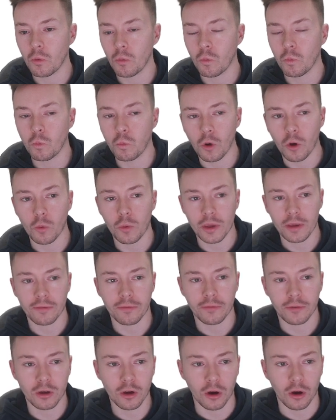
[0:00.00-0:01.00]
what
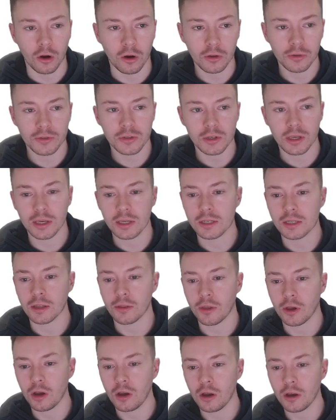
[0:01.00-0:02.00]
we've got is
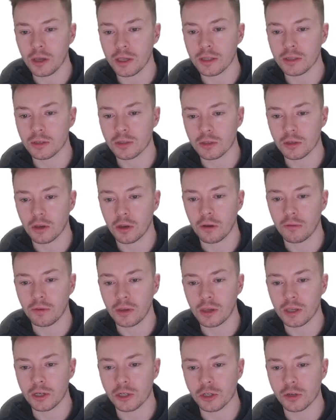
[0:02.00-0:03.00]
that the heights of
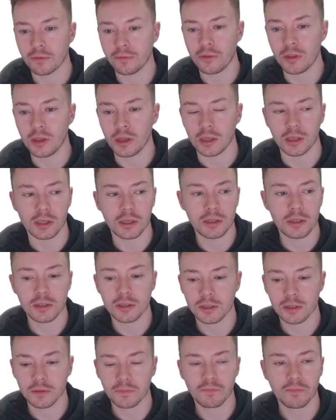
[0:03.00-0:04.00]
each of
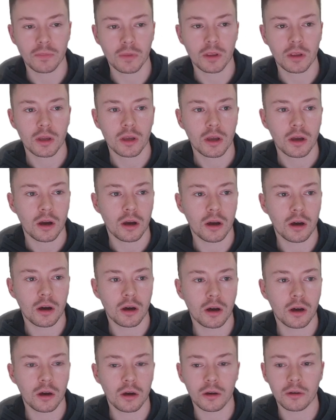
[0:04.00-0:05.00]
these
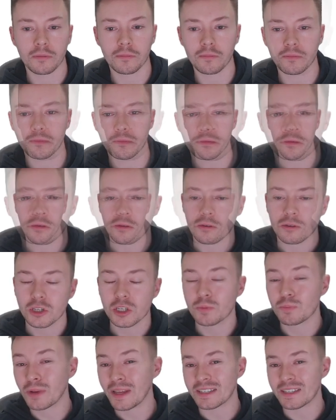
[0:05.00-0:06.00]
are
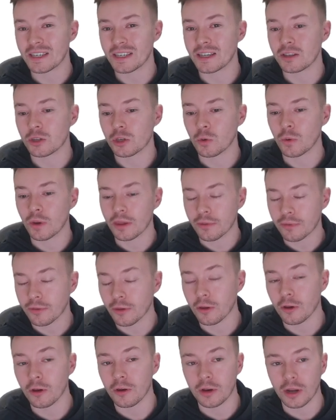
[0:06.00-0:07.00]
split into a
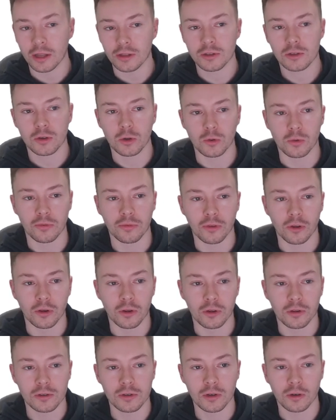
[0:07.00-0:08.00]
third and two
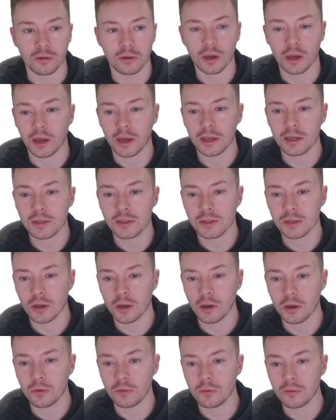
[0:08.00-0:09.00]
thirds. Okay,
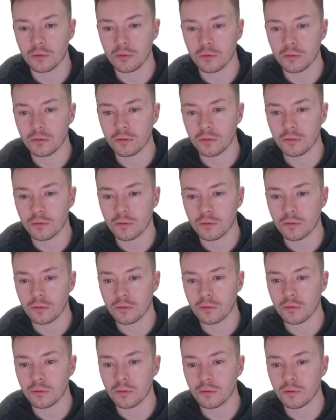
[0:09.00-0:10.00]
so
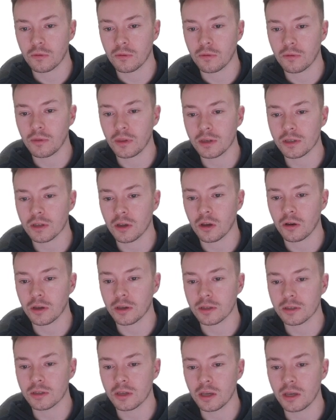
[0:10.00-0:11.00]
this
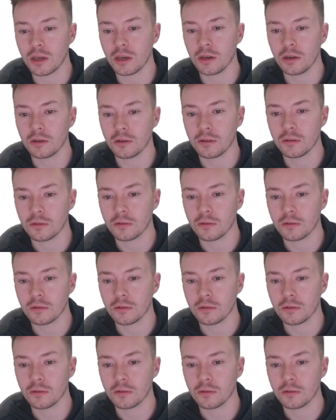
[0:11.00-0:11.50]
height here,